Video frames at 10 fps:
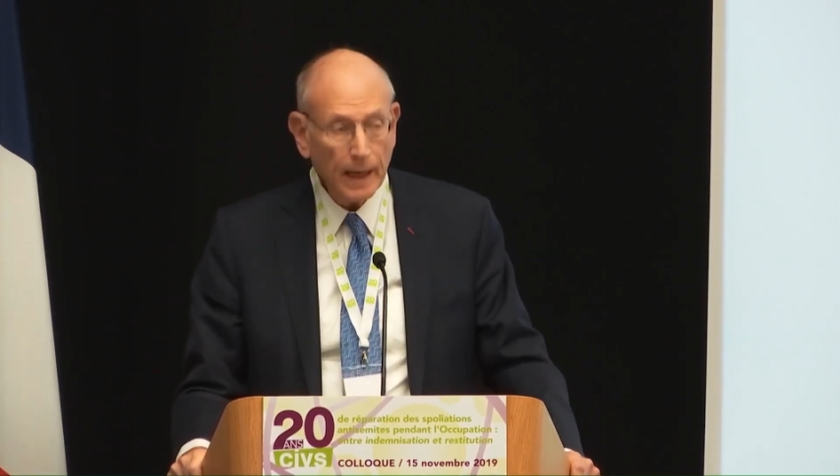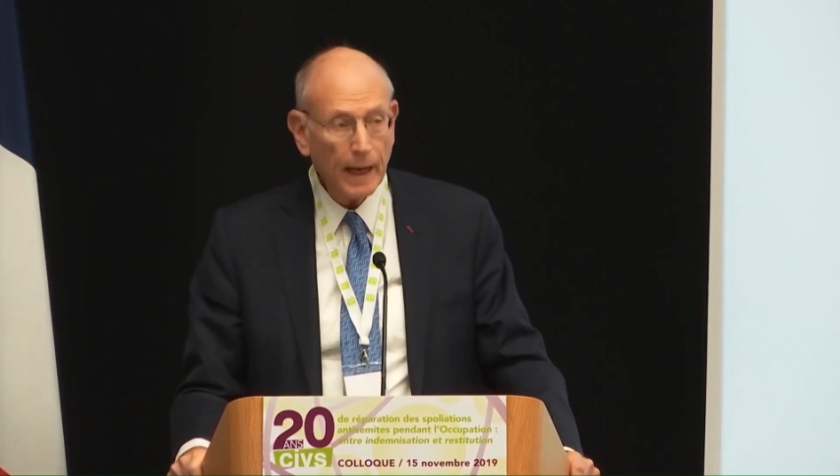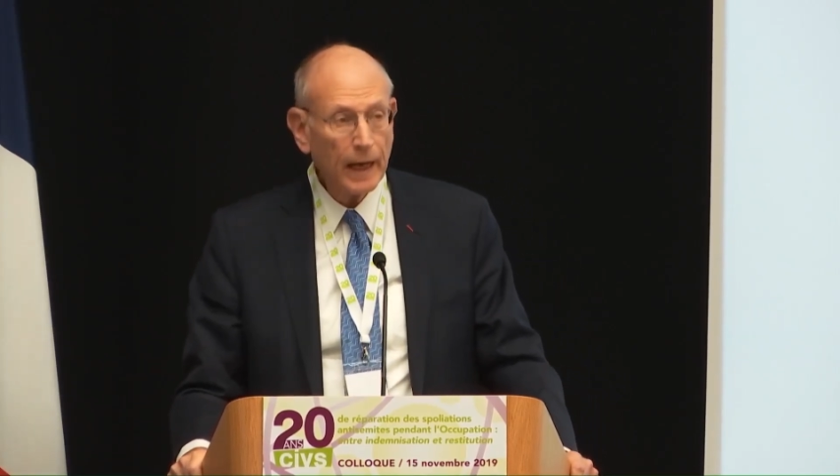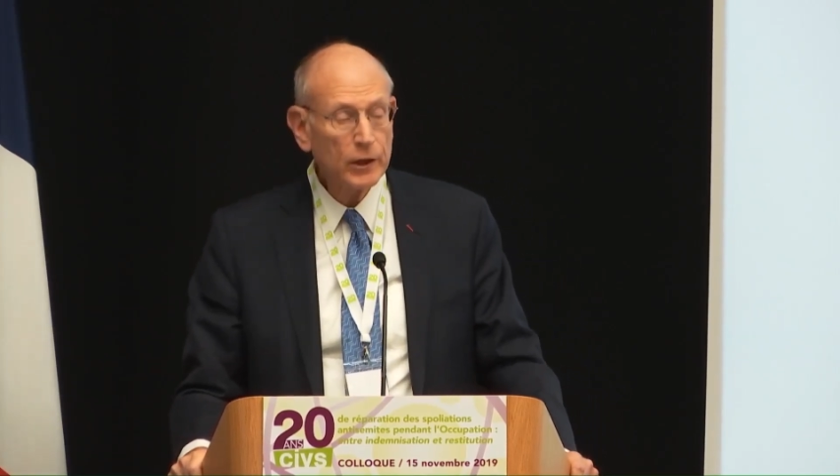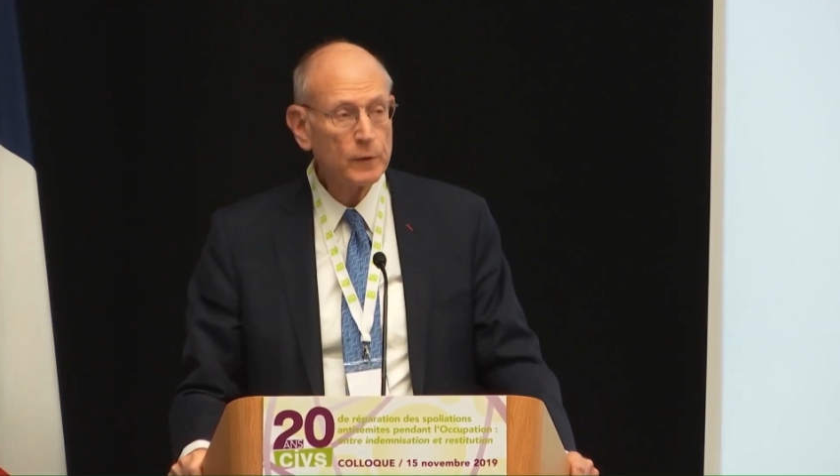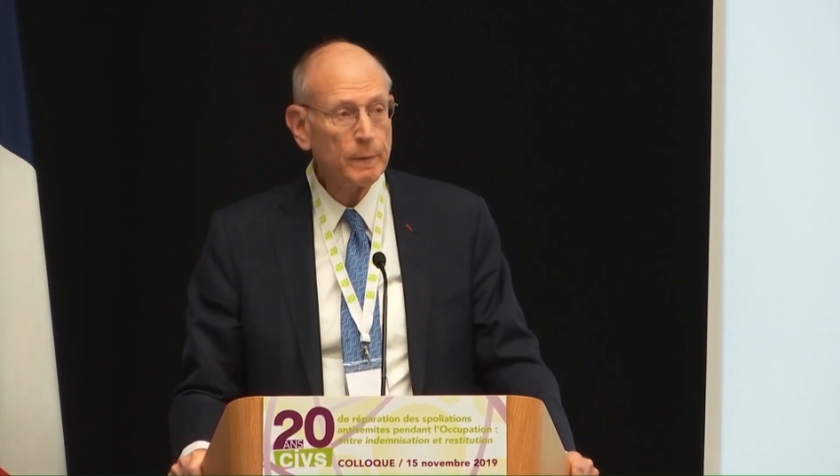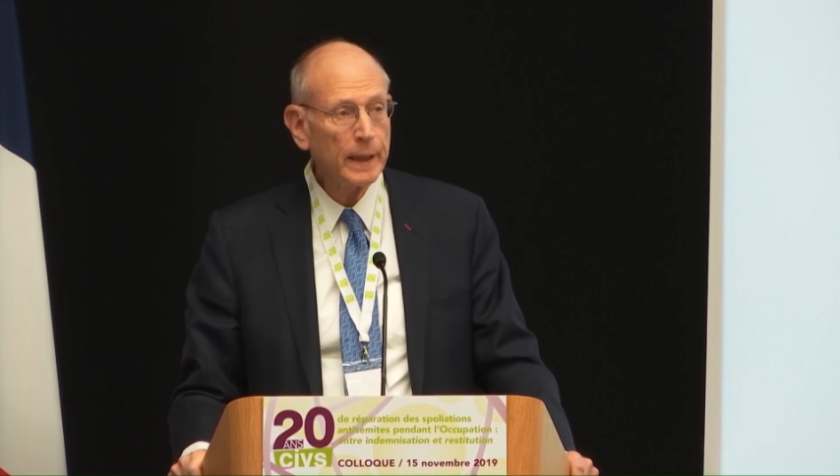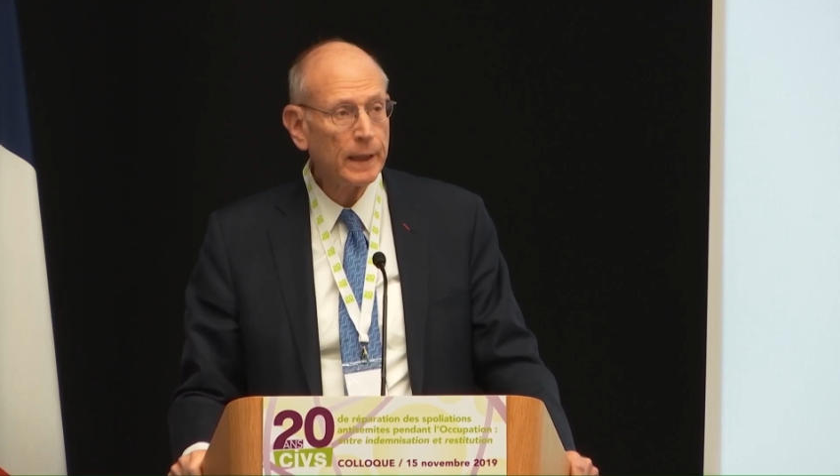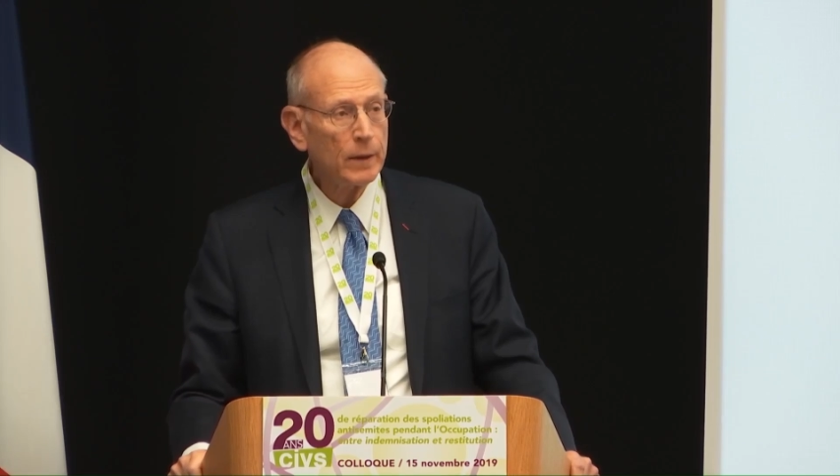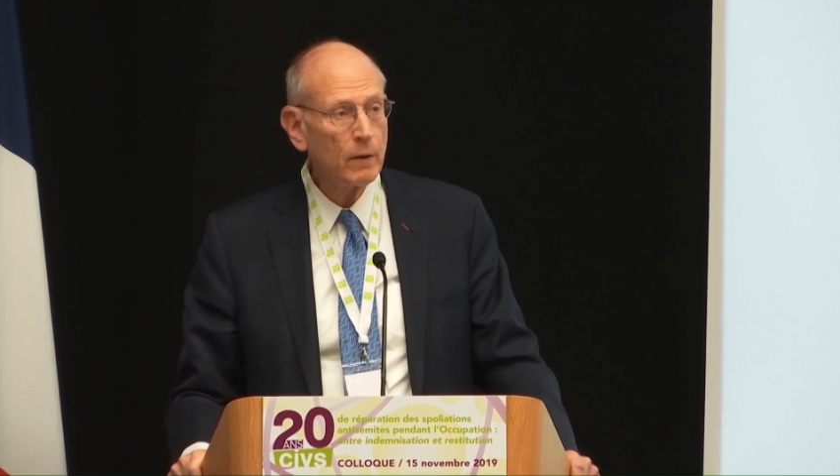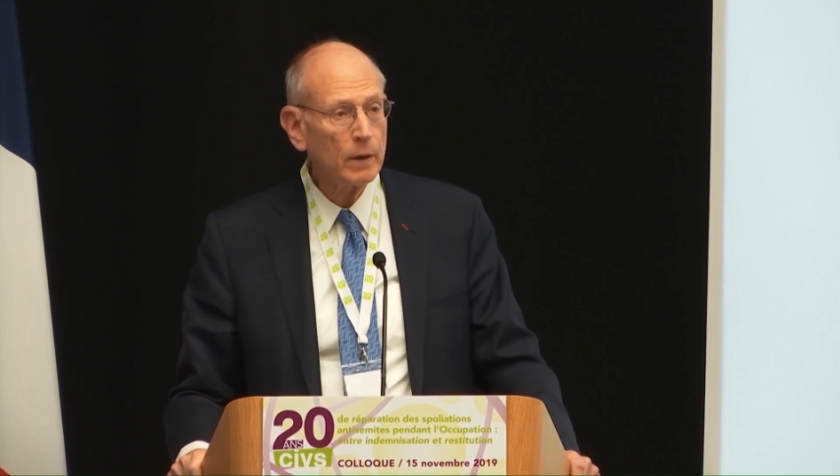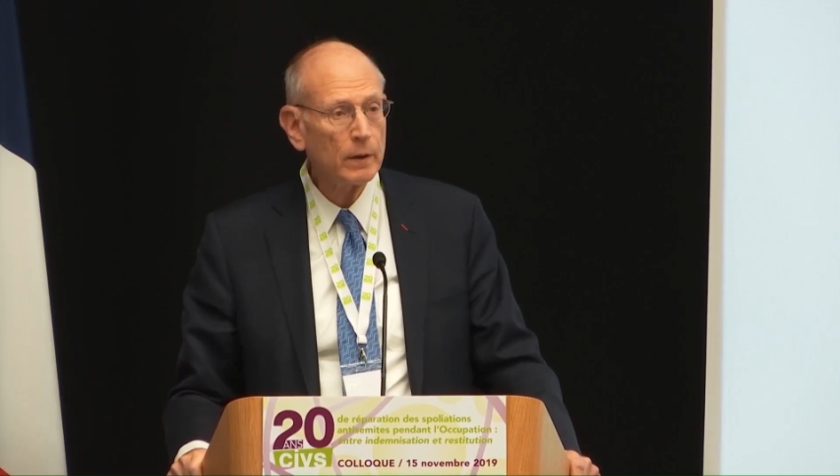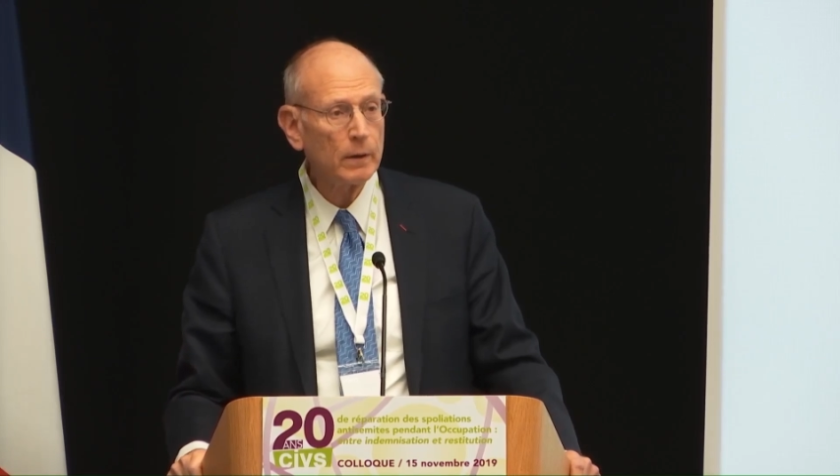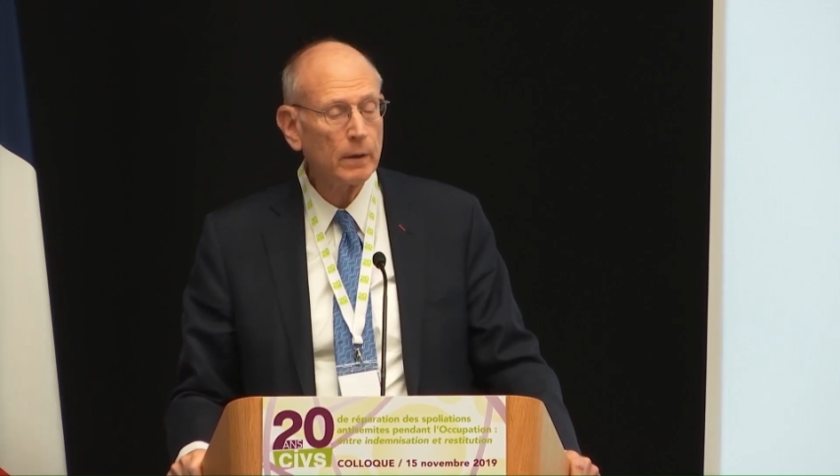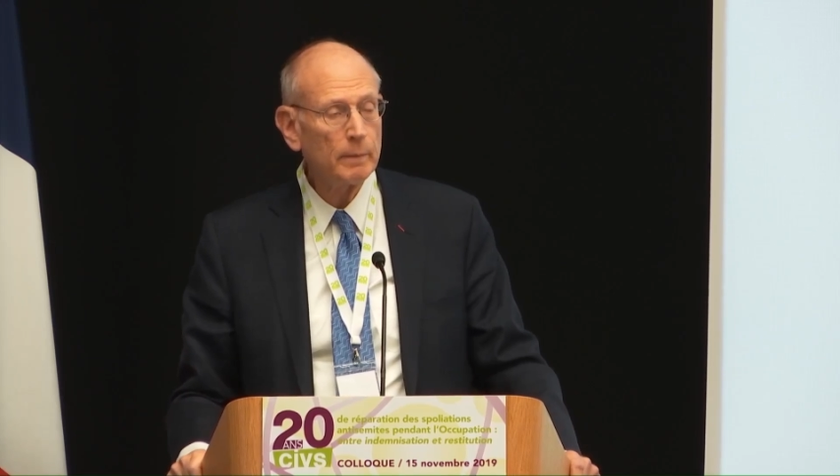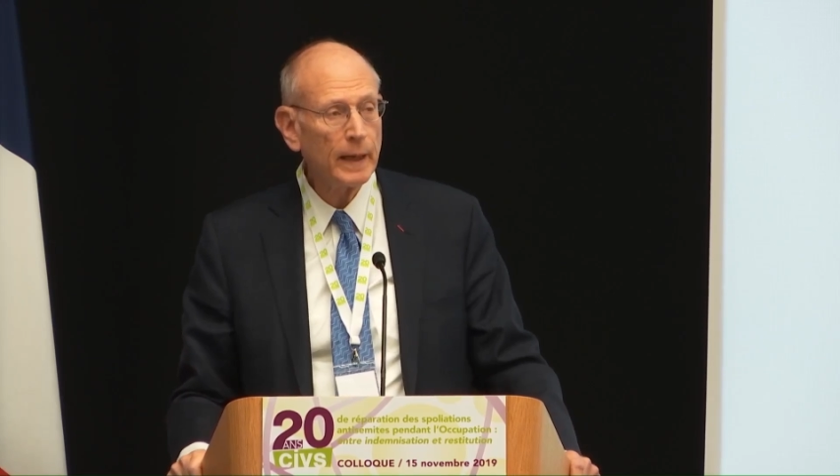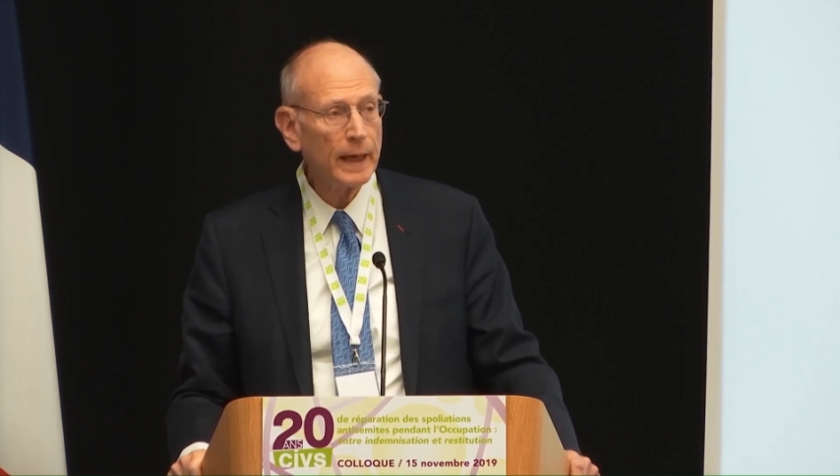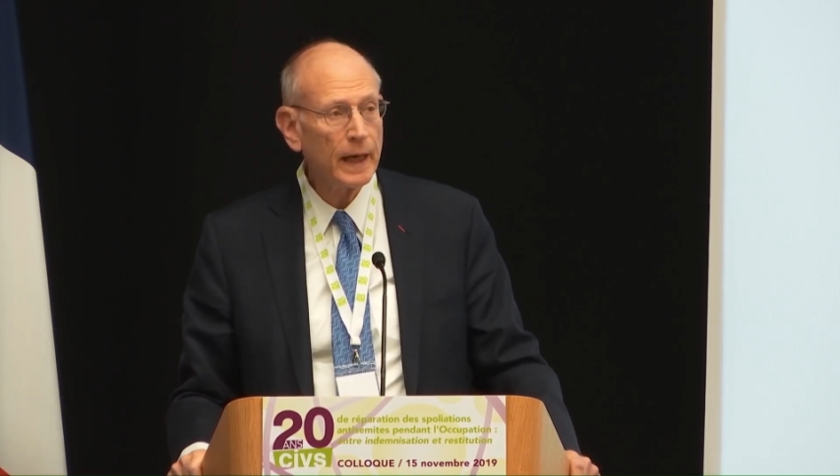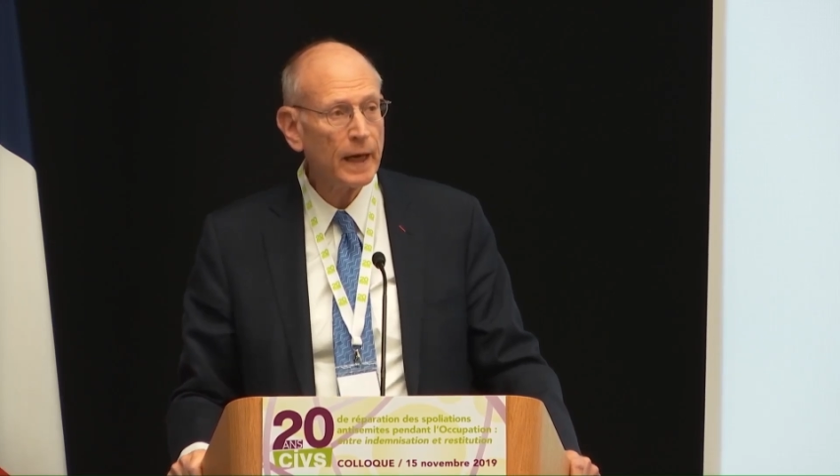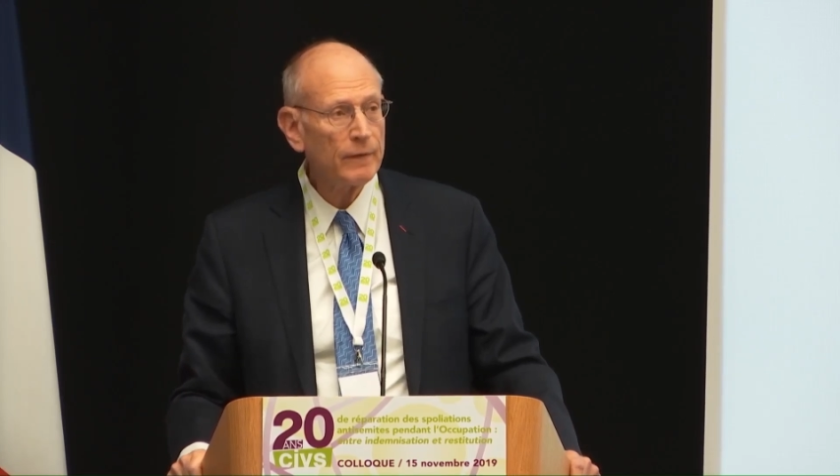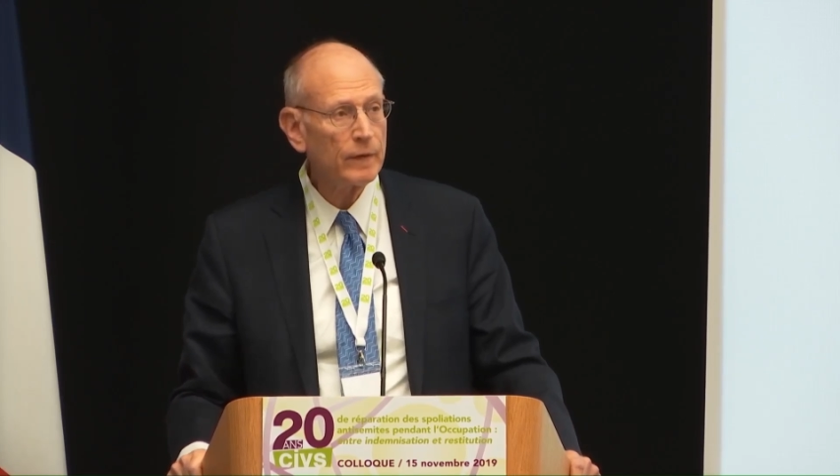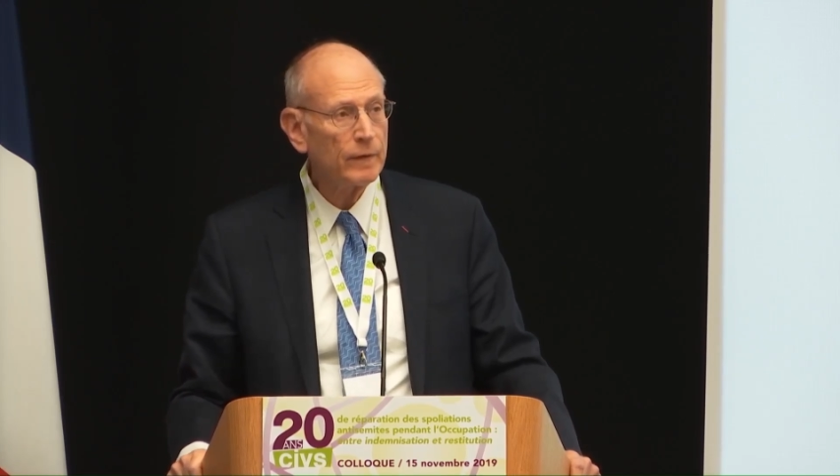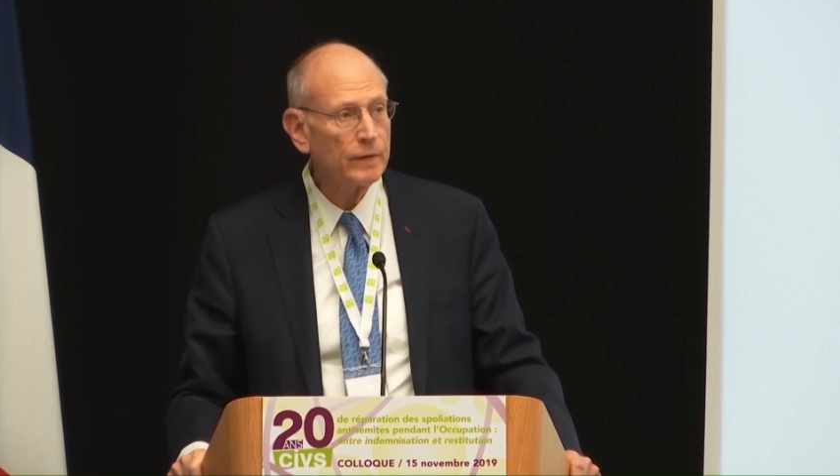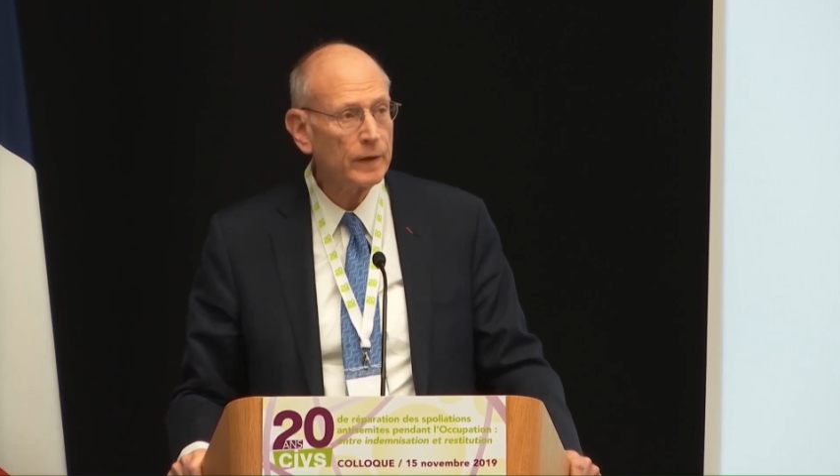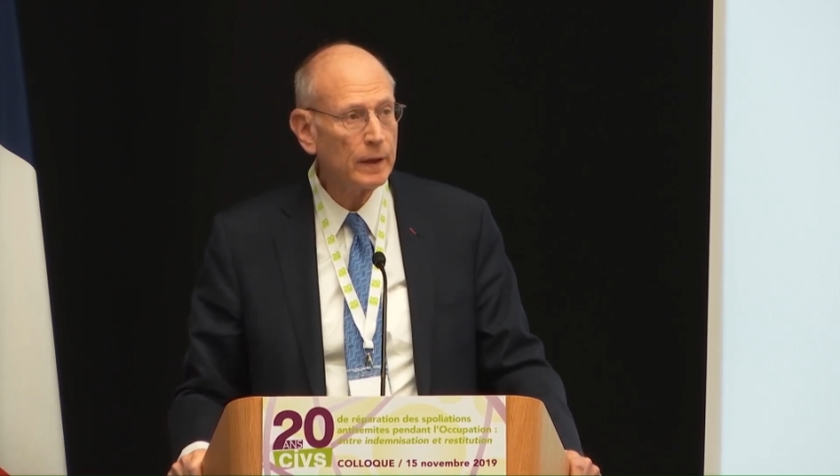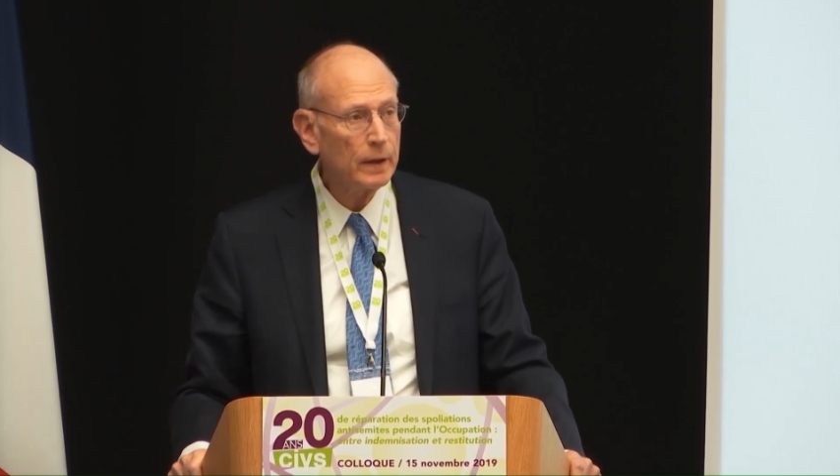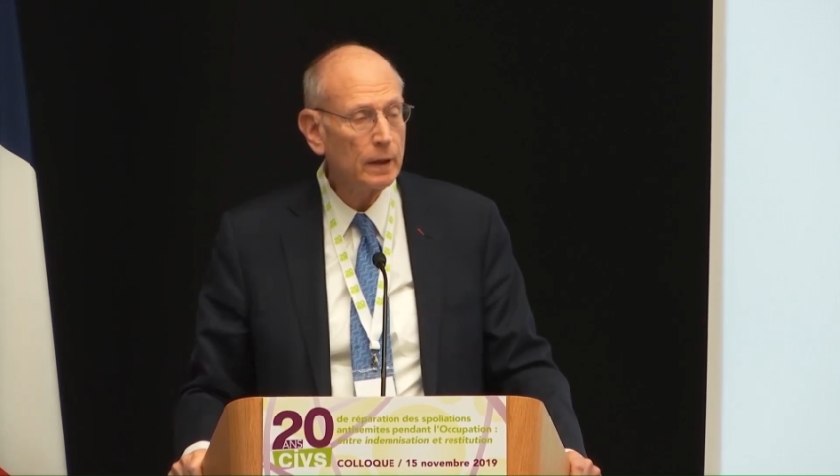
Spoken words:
and speaking on behalf of the